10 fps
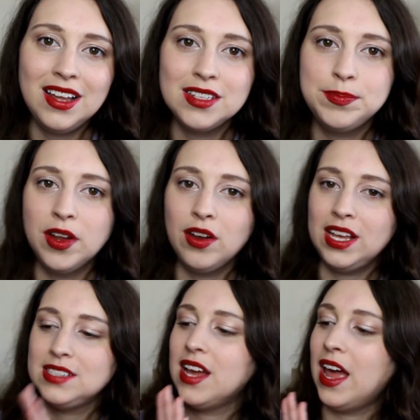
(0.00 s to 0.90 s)
last but not
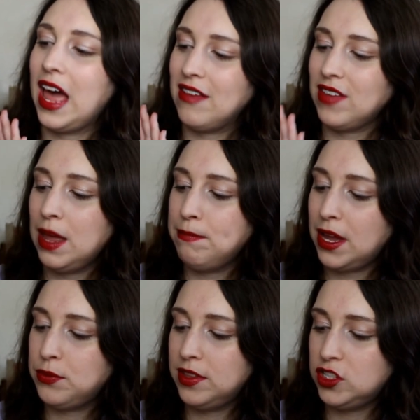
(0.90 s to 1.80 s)
least, I have In
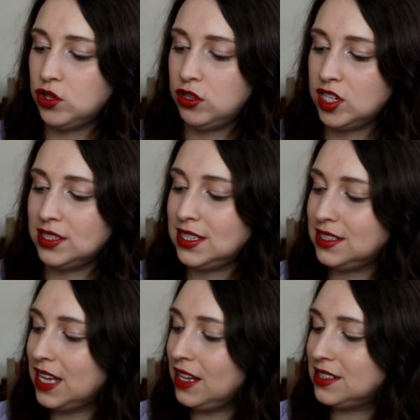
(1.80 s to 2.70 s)
Bed with the Georgians,
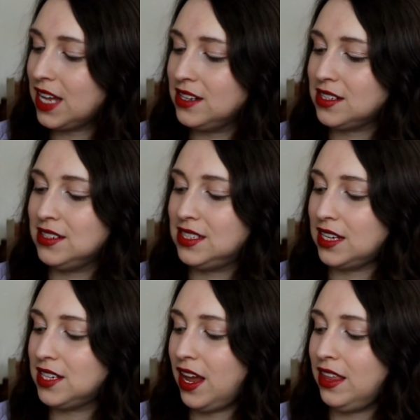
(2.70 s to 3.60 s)
Sex, Scandal and
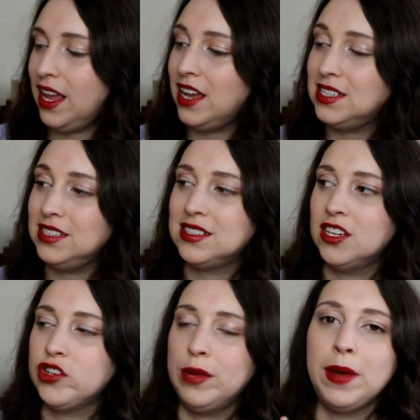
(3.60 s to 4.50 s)
Satire in the 18th
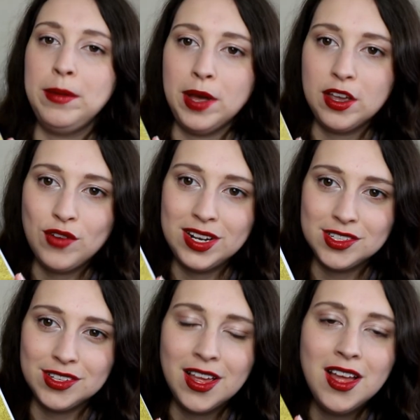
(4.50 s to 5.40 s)
Century by Mike
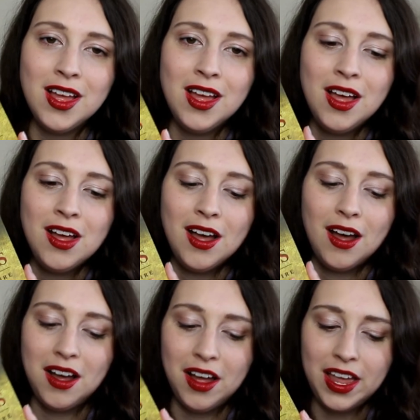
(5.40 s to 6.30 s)
Rendell.
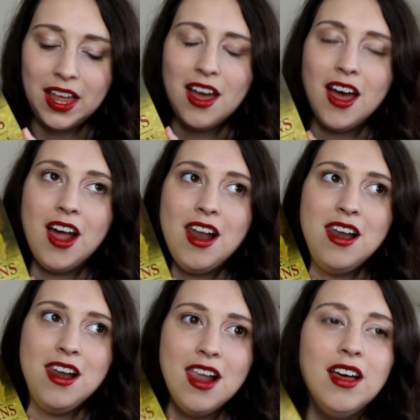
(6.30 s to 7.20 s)
I
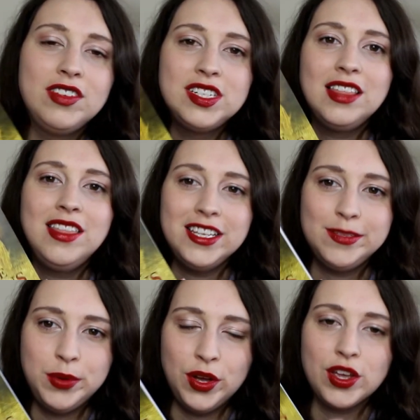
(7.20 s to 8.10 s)
loved
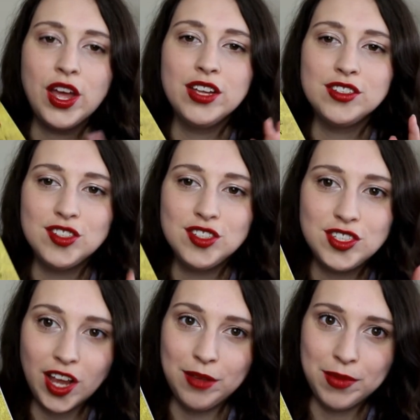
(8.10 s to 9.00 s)
this book
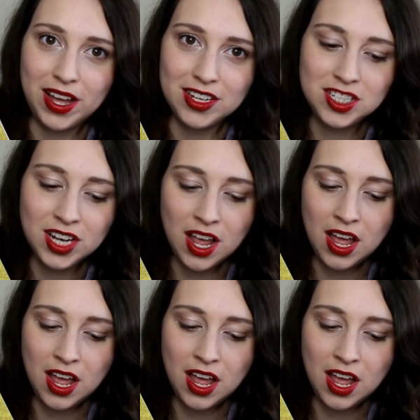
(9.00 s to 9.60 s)
so much.